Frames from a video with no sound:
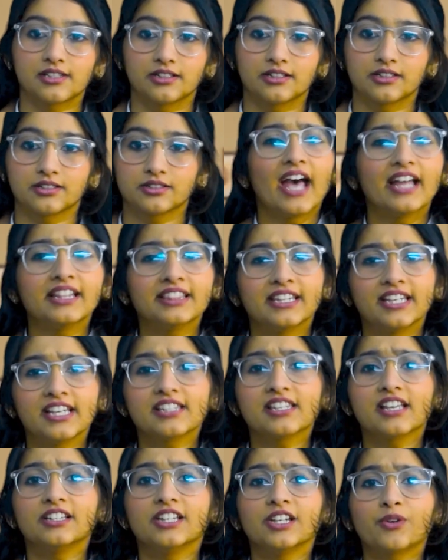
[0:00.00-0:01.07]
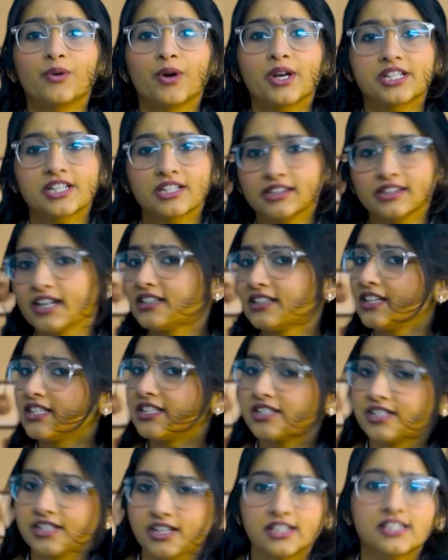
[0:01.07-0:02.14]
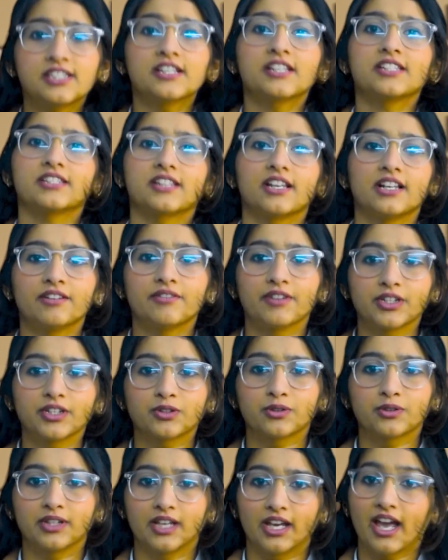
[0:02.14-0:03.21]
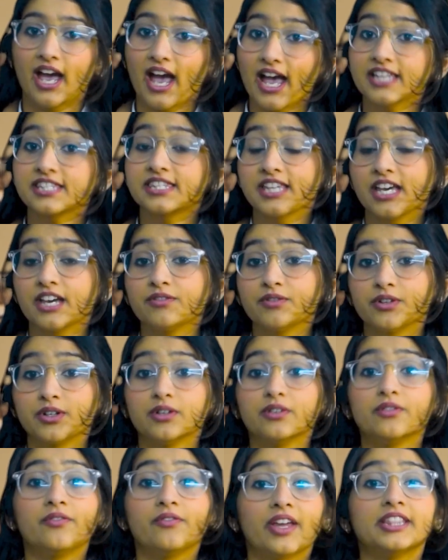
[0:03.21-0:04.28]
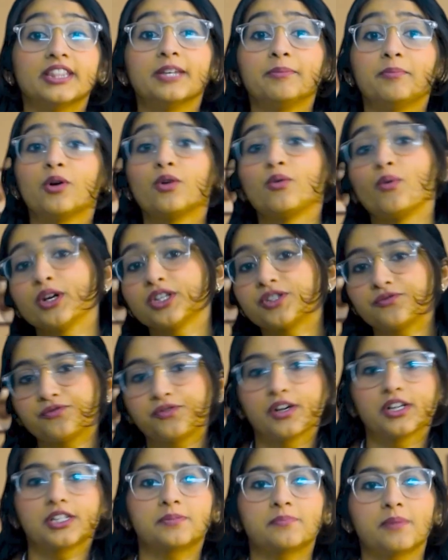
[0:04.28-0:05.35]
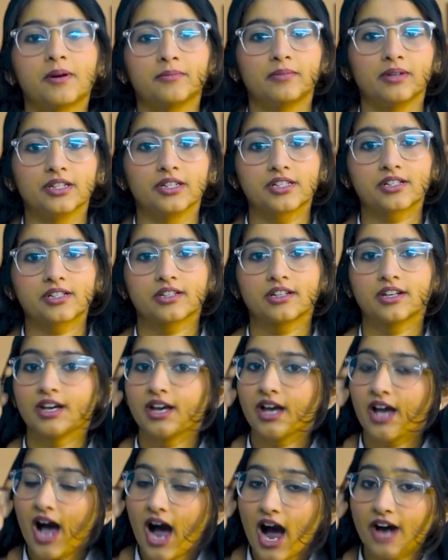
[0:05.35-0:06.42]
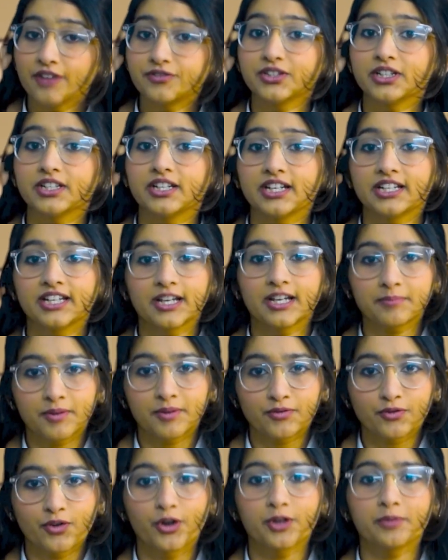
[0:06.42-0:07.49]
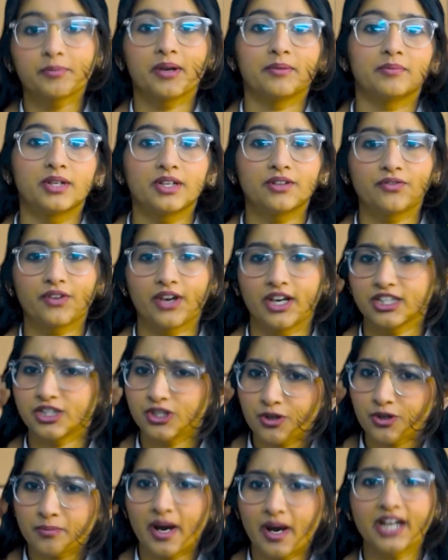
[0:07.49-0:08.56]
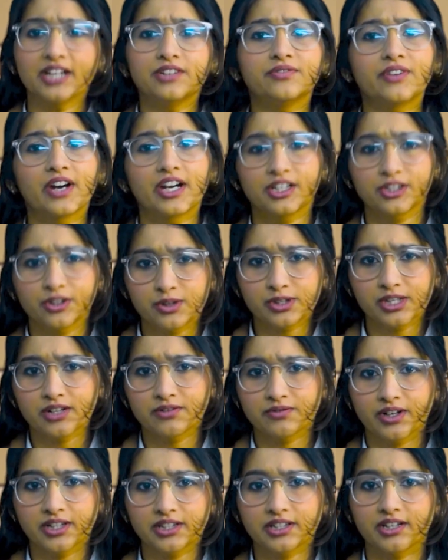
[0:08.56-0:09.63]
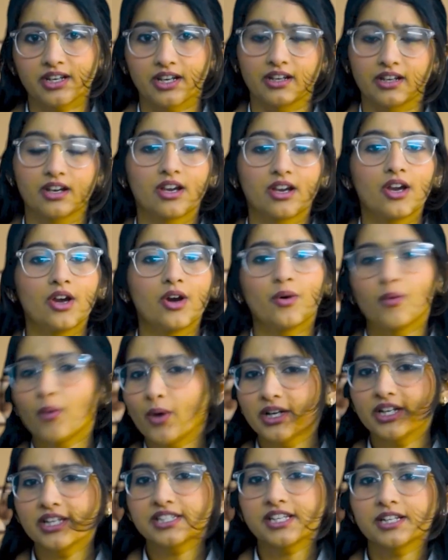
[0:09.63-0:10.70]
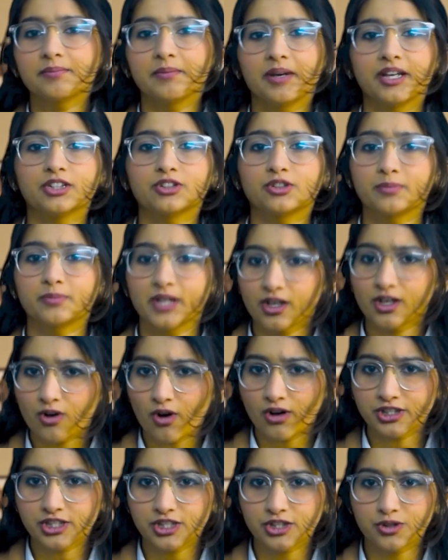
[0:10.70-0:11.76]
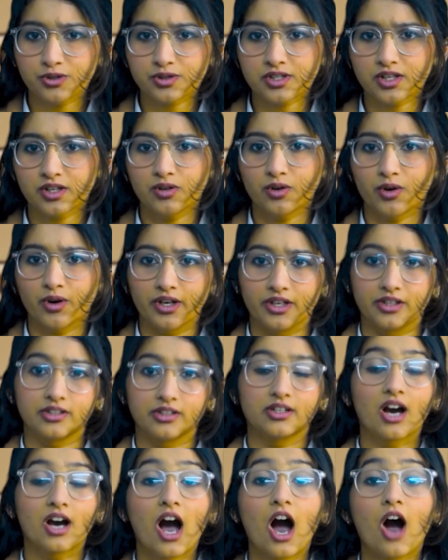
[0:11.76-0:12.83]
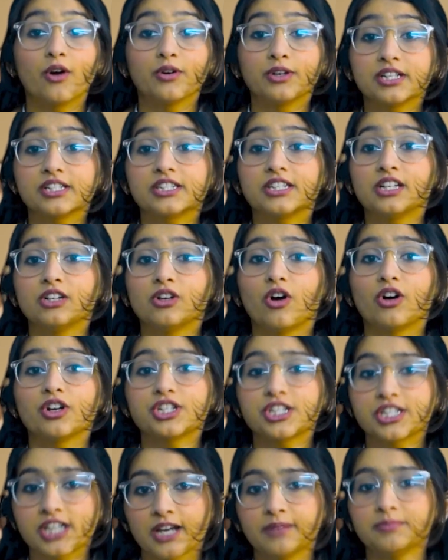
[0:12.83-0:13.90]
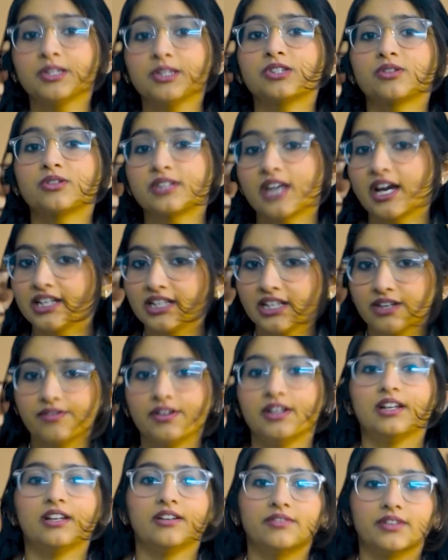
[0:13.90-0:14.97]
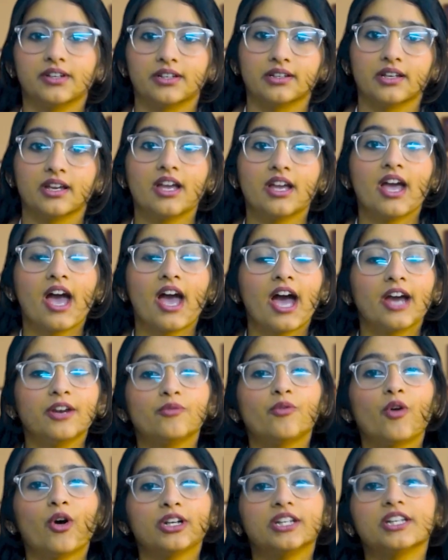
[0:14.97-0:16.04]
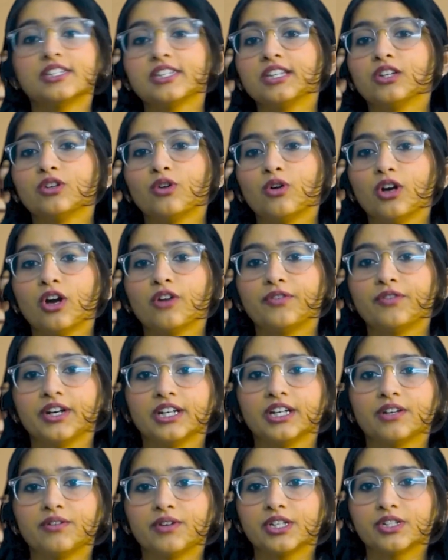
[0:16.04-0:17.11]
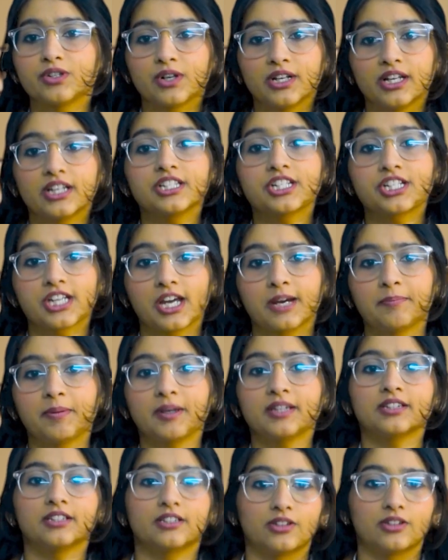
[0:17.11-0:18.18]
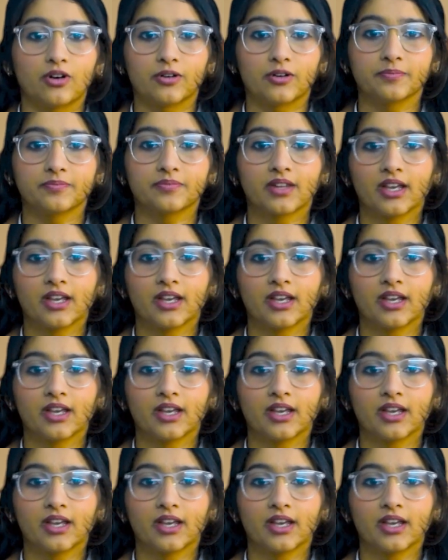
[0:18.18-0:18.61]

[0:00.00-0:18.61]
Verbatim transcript: it. And these are the questions that are just as relevant today as they were when the book was first published. After reading Before Memory Fades, you might find yourself wondering, what does it mean to be a constitutional lawyer? How does the law shape the society we live in? And what is the role of individual in shaping the law?